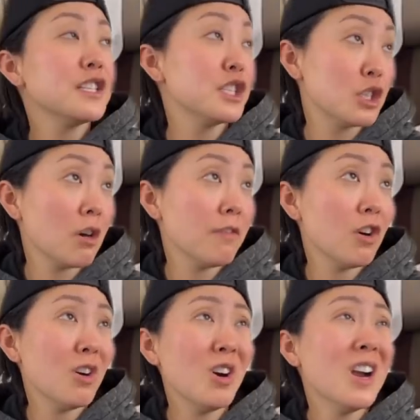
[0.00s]
The
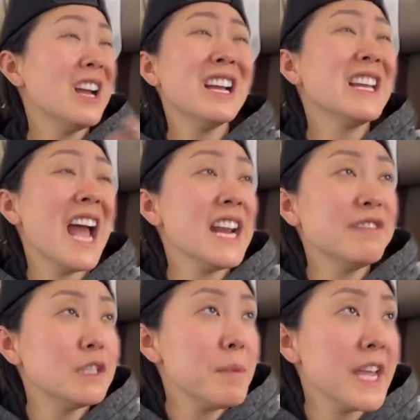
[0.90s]
server can't
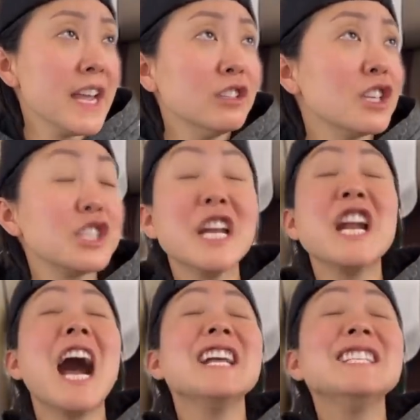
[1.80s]
even speak English
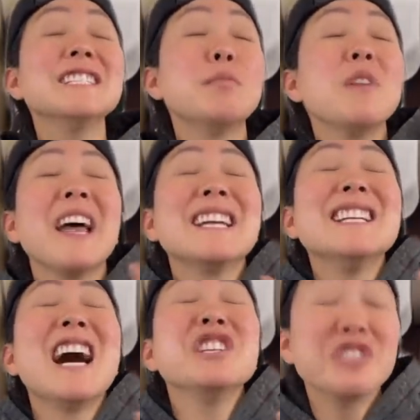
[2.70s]
and I need someone that
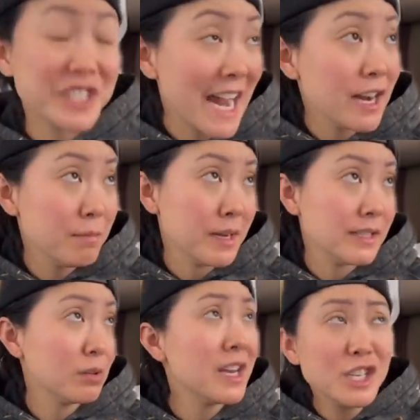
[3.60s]
can understand
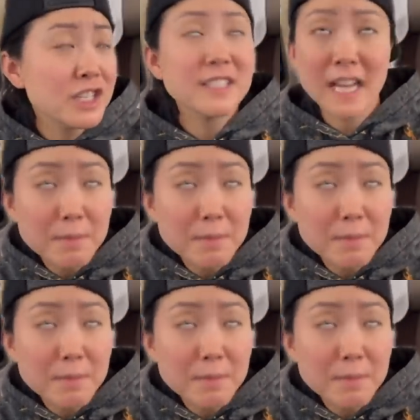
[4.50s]
me. So can you just